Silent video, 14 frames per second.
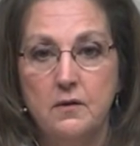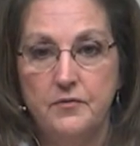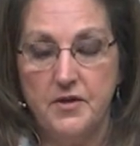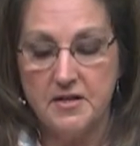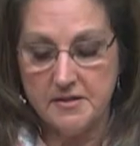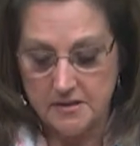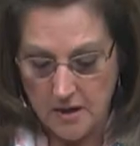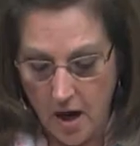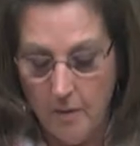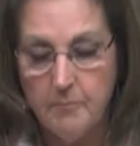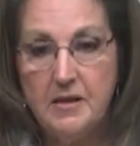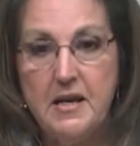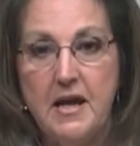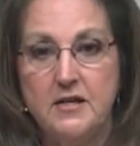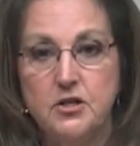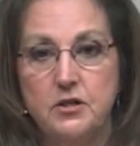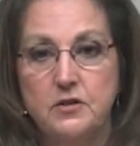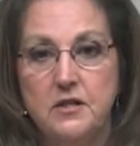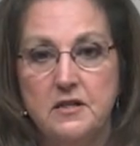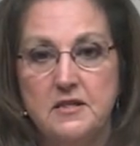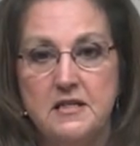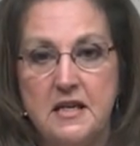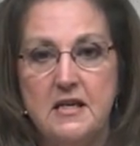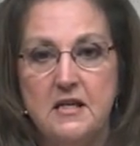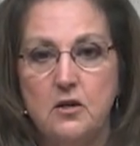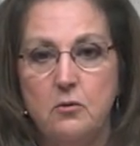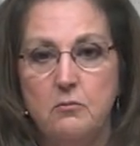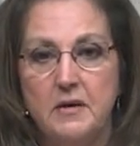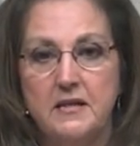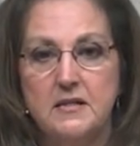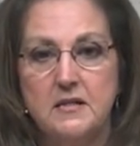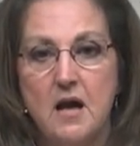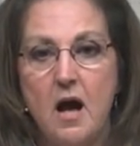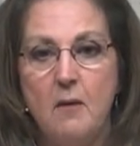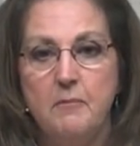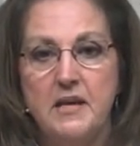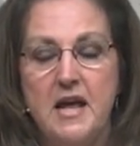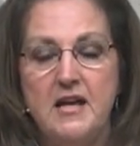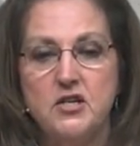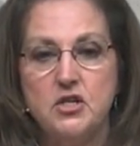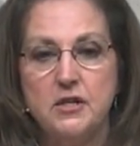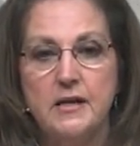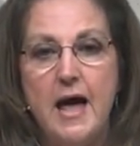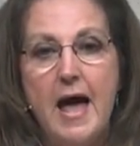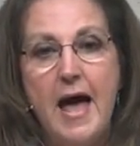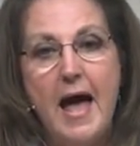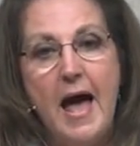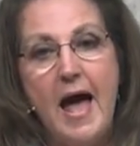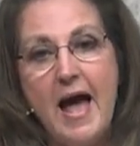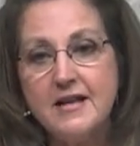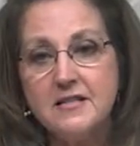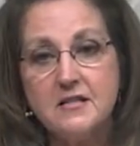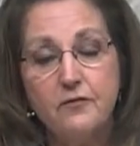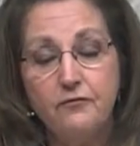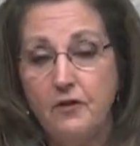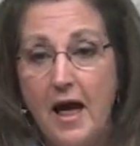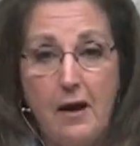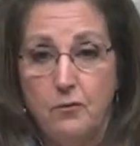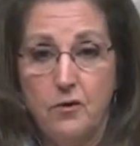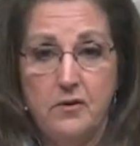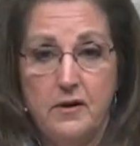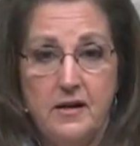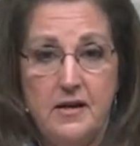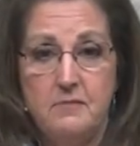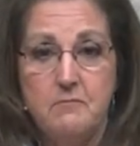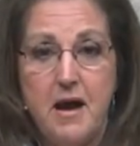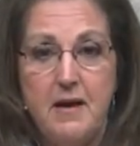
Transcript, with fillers: this combination, the Ezekiel mix combination, as the flour in my